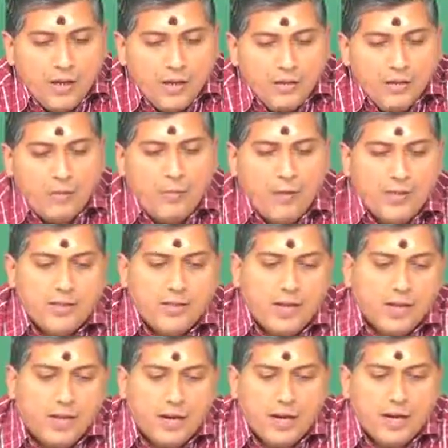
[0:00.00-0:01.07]
So, the
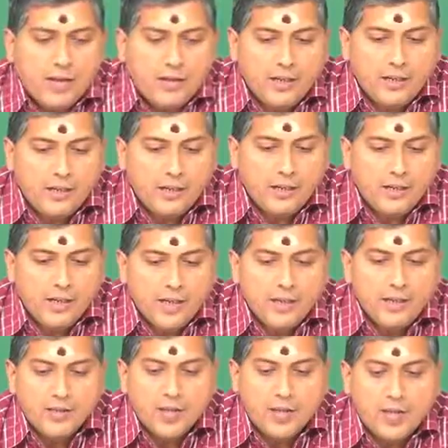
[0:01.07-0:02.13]
Mexican hat
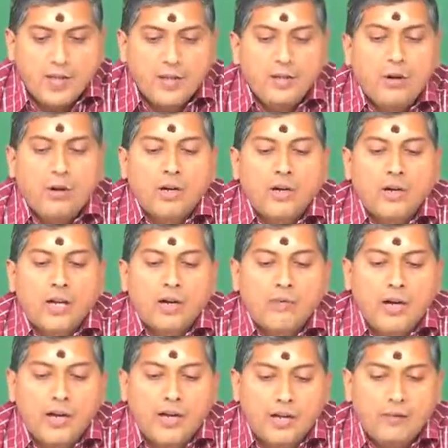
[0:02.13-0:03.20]
is a second order
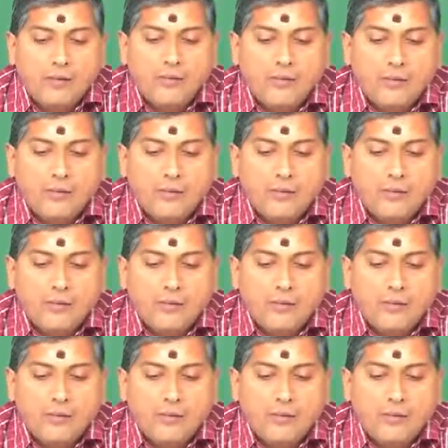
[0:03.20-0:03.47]
derivative